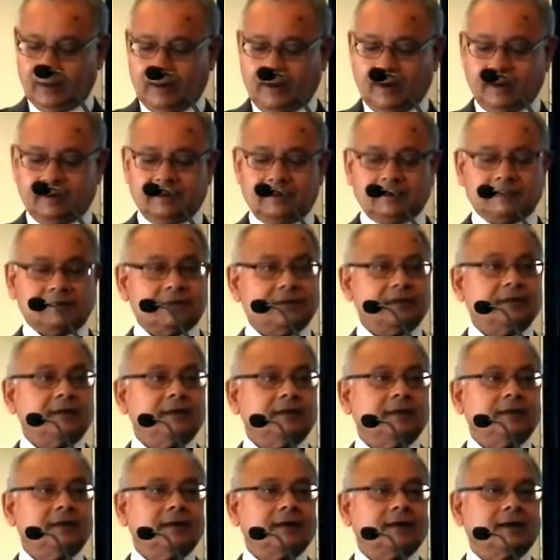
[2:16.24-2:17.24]
and the
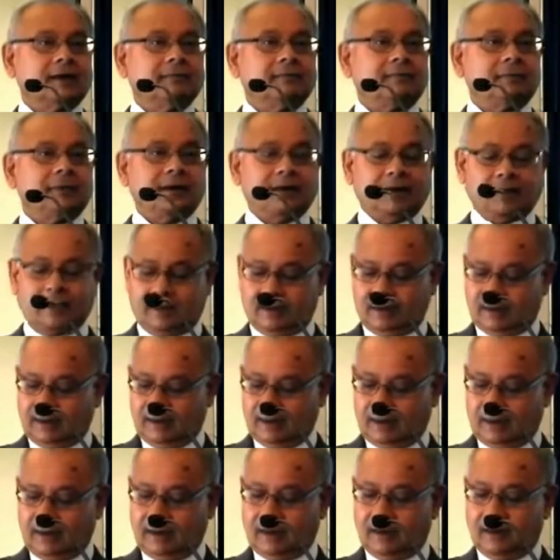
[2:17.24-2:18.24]
city can play
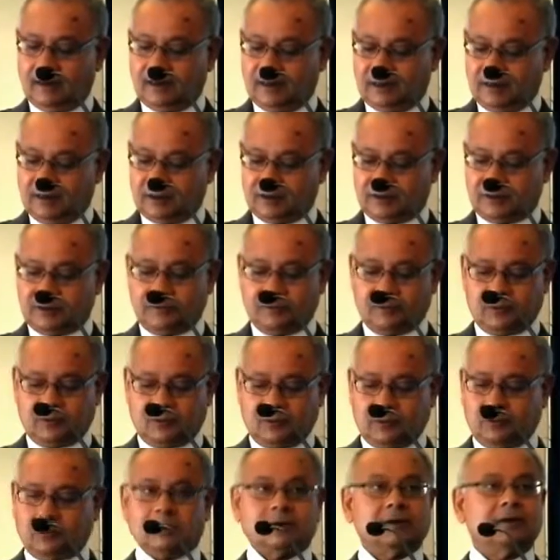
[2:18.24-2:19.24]
a leadership
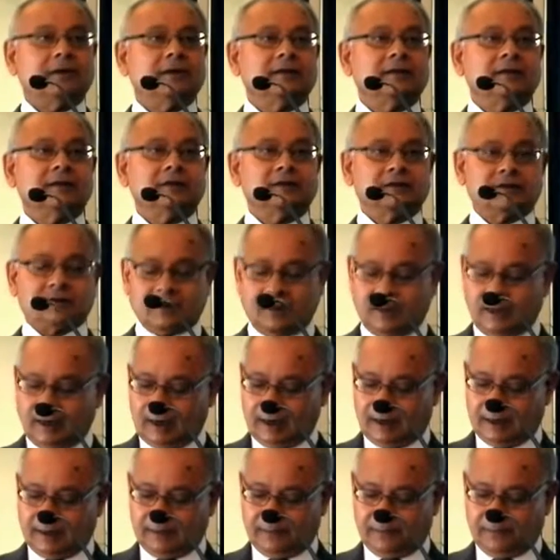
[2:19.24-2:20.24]
role in this
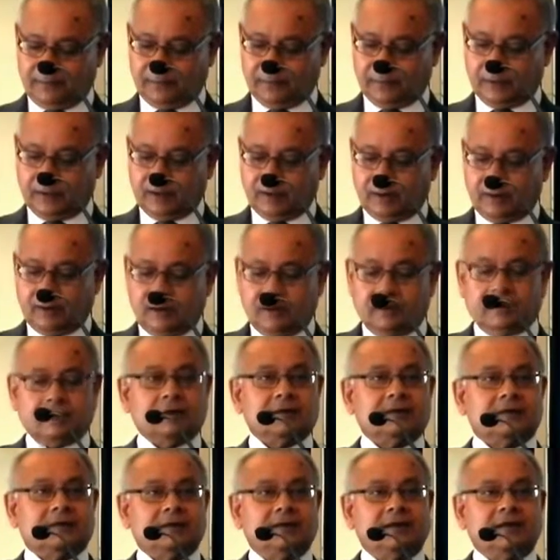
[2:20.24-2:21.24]
regard.
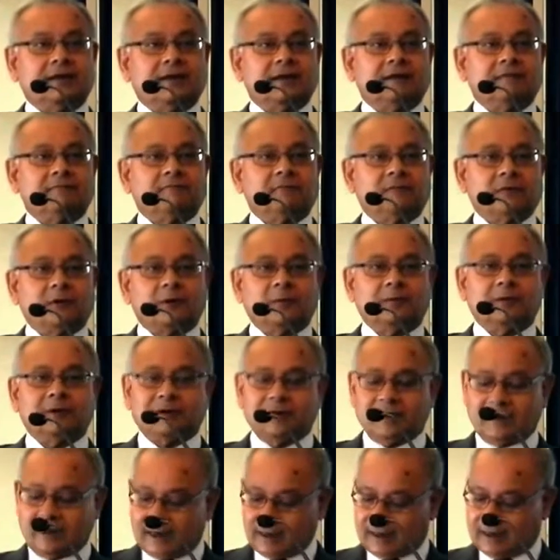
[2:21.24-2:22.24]
The city can
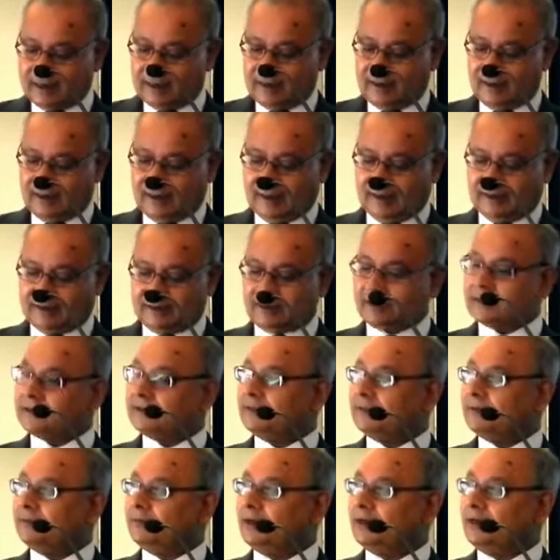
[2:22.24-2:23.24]
formally recognize
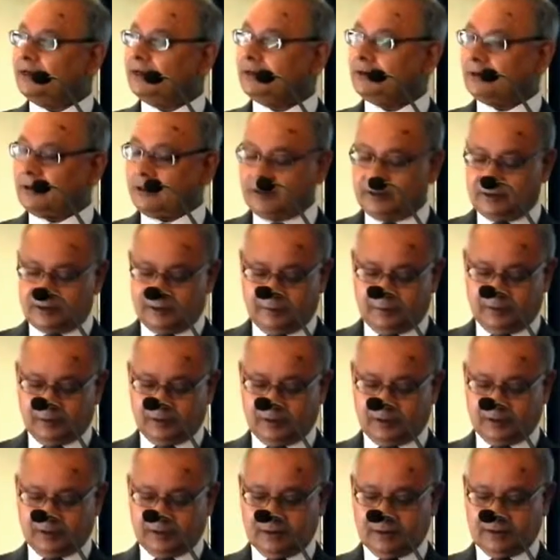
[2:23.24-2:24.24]
the many
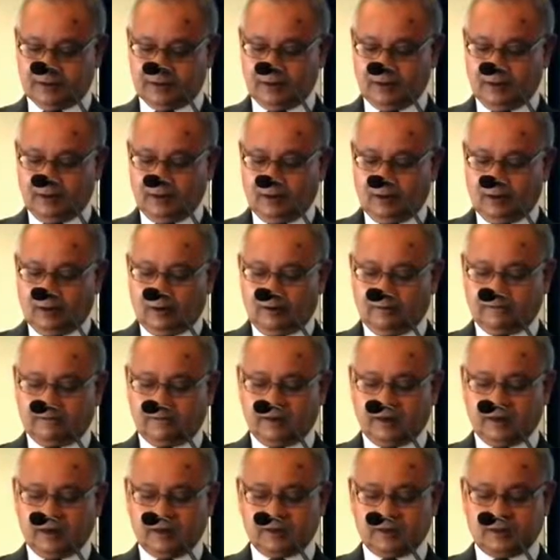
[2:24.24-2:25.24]
contributions of
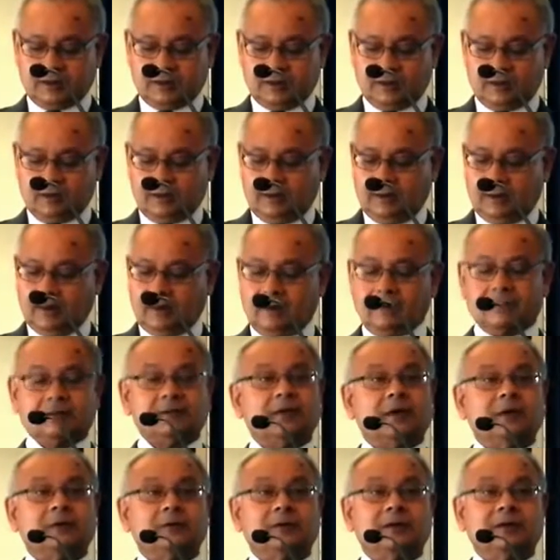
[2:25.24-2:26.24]
Asian and
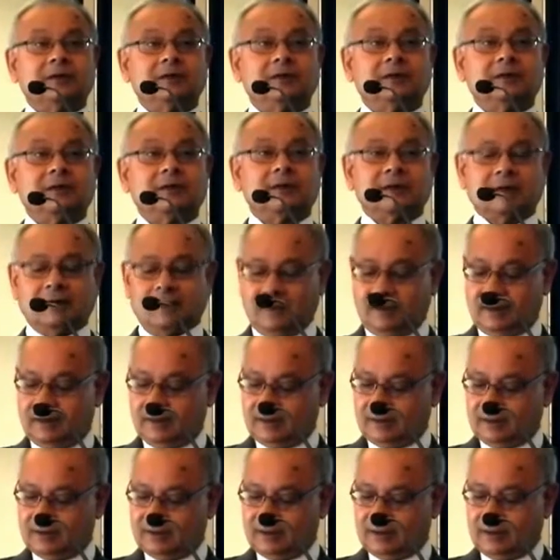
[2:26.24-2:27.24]
South Asian
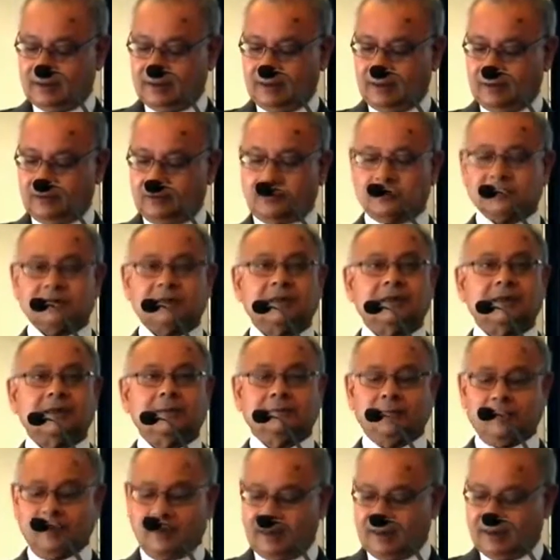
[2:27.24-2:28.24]
Canadians to city
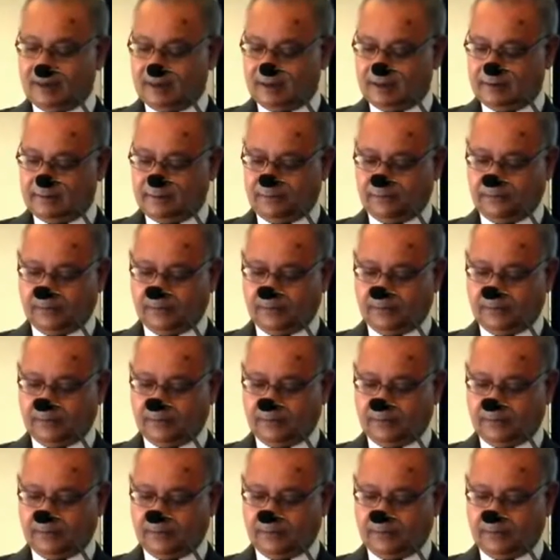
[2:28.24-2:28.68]
building.